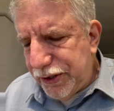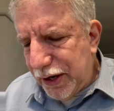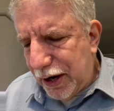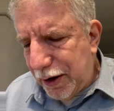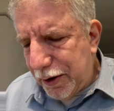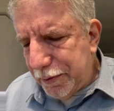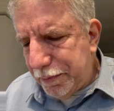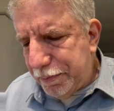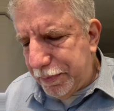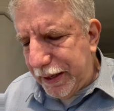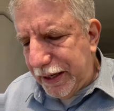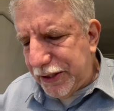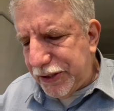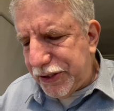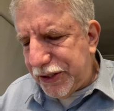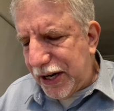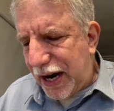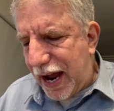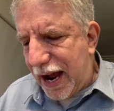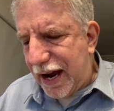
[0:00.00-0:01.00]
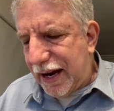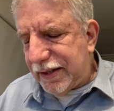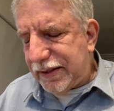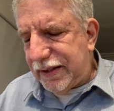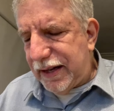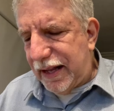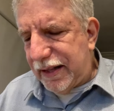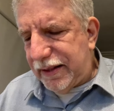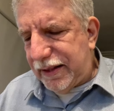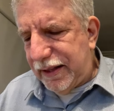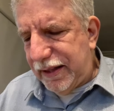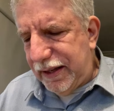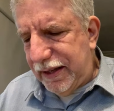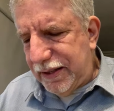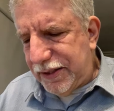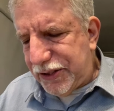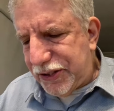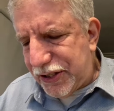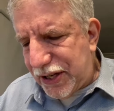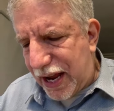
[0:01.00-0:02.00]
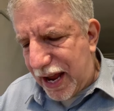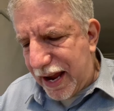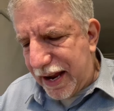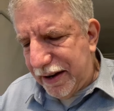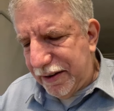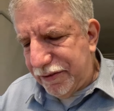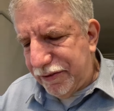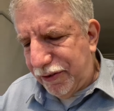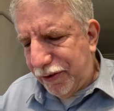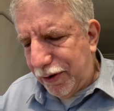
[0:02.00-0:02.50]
don't be shocked at the sight,